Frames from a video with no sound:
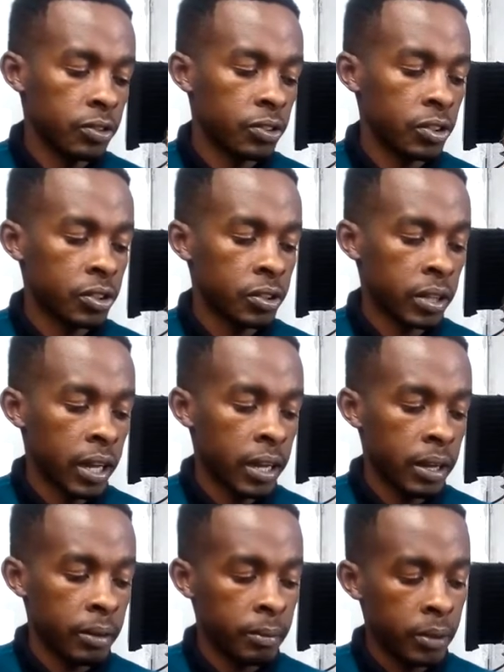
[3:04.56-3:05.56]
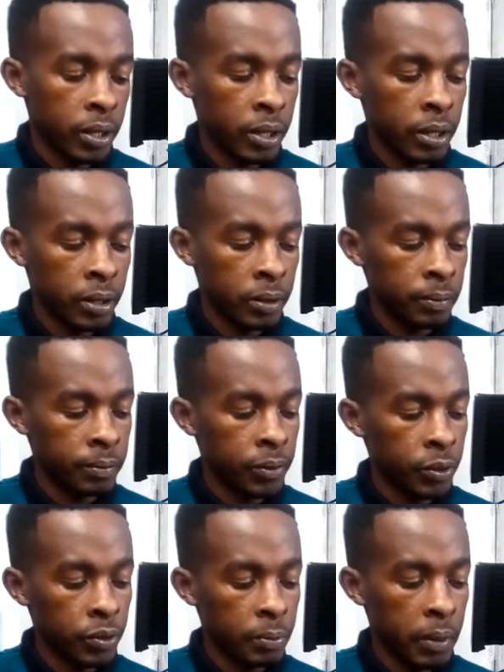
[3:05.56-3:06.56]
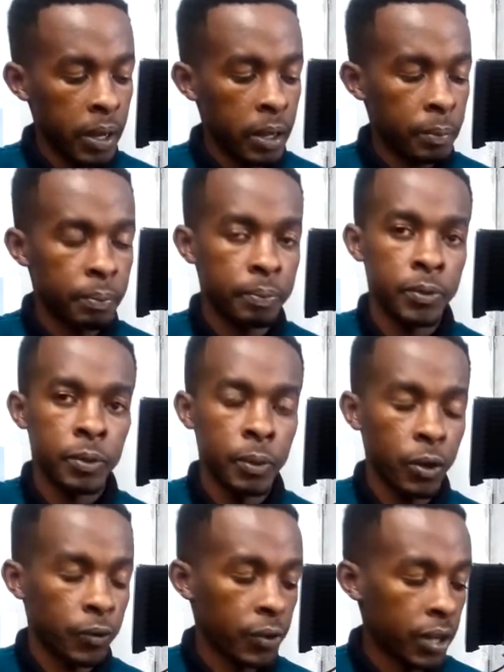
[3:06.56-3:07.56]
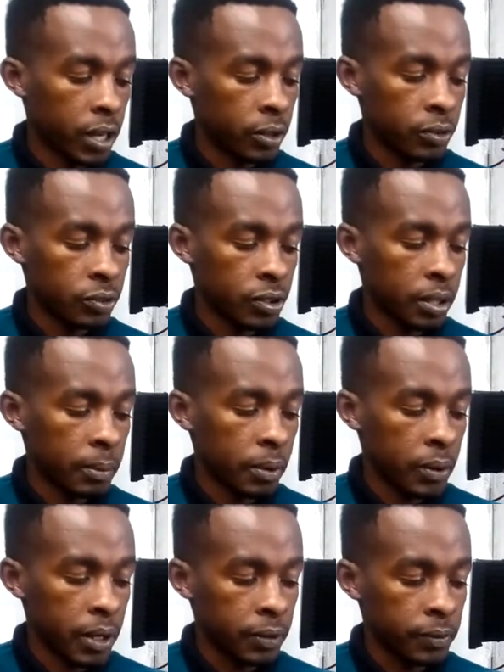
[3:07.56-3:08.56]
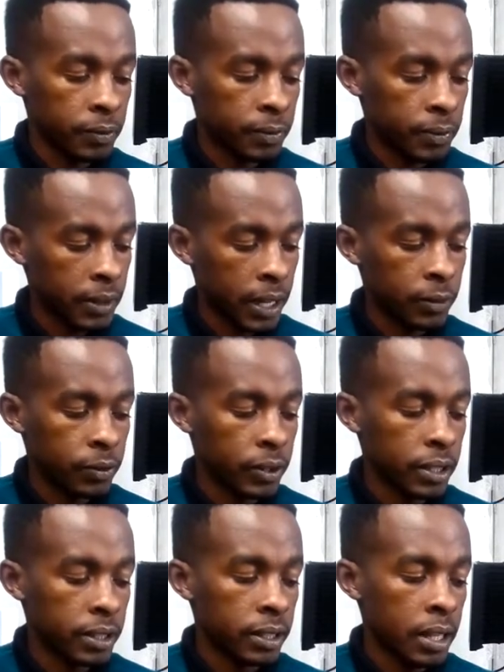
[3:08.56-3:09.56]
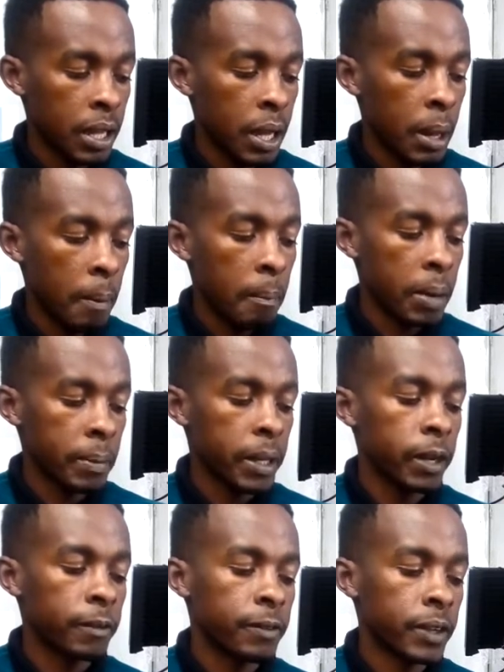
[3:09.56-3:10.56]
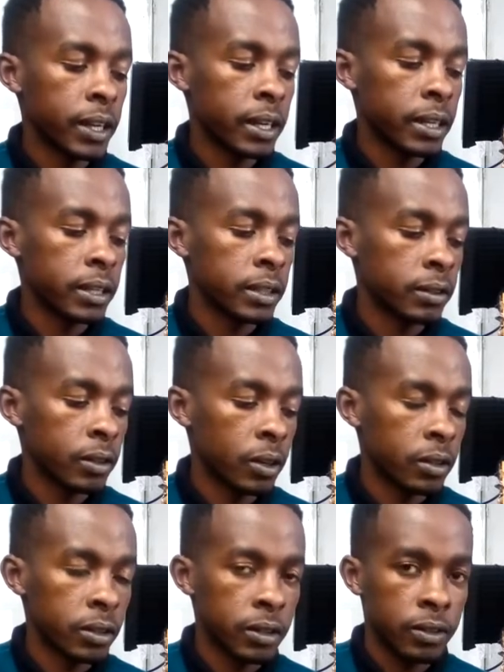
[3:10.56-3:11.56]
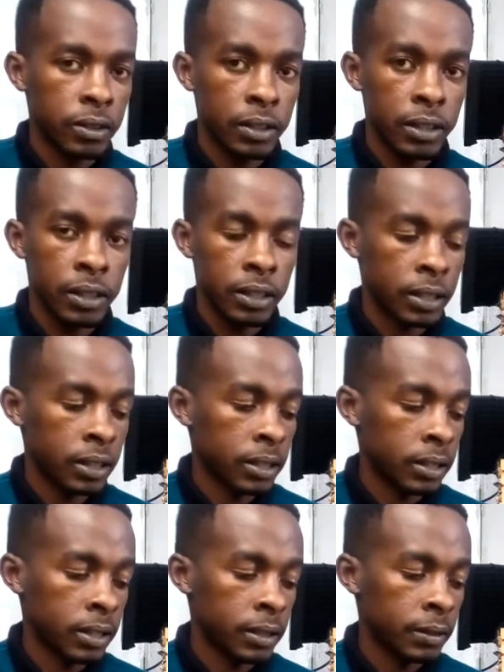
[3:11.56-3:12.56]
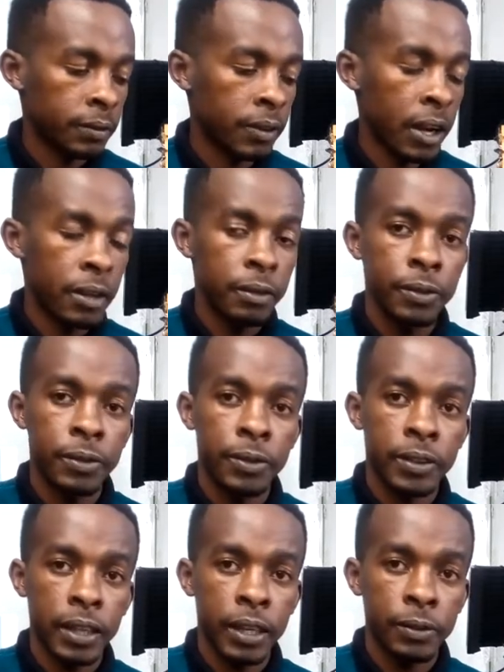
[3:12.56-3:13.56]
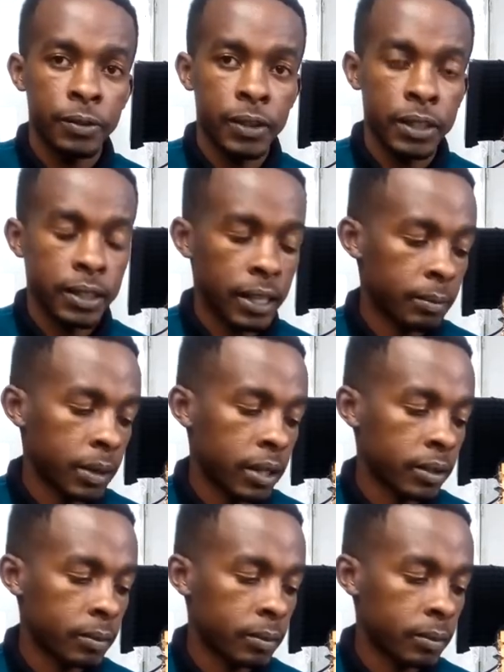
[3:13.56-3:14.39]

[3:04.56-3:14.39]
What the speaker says: G chord, I am using my small finger on string number 1 third fret. My middle finger is on the string 5 second fret, and my